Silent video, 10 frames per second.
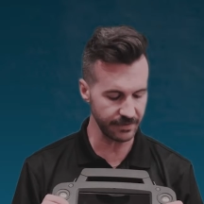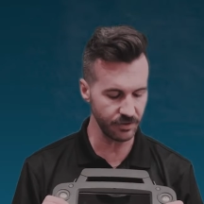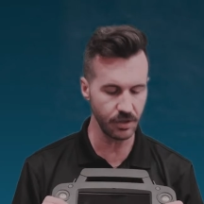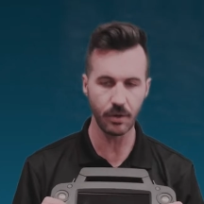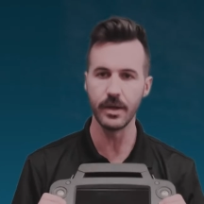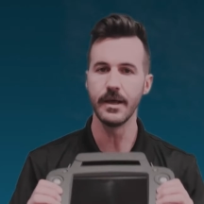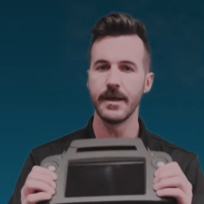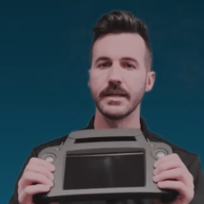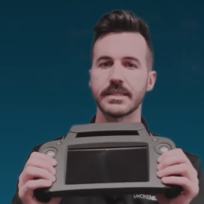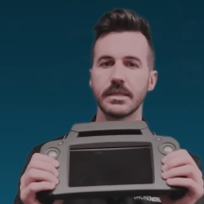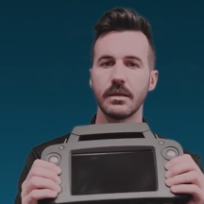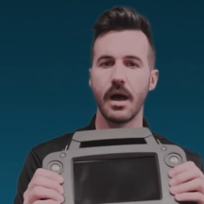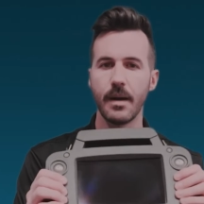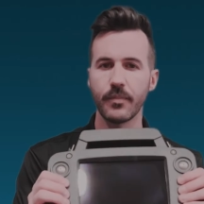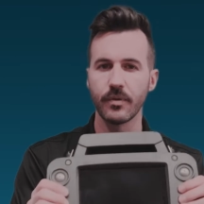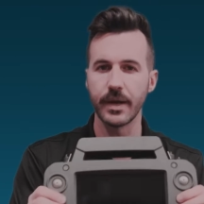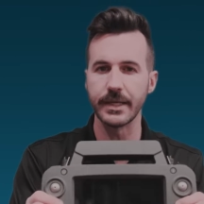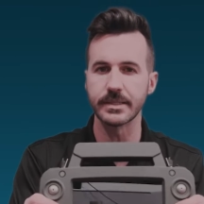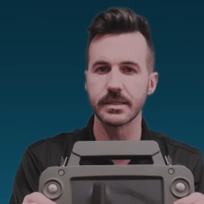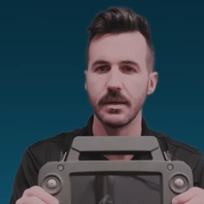even though it still
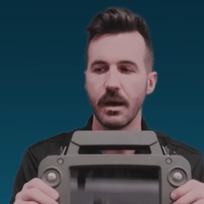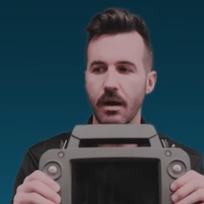operates